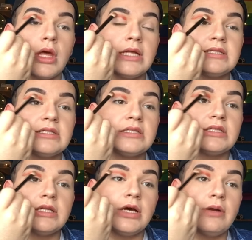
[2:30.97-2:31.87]
It's a
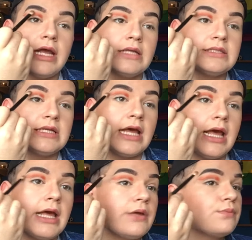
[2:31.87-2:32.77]
snow day today.
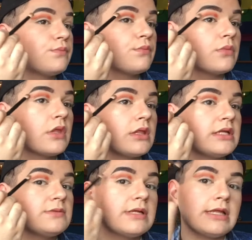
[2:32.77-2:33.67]

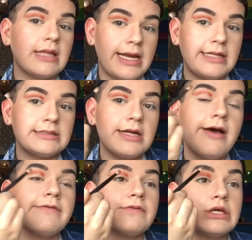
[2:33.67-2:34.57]
That's why the lighting's
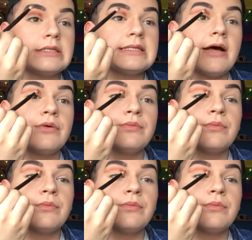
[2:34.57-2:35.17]
off, you can tell.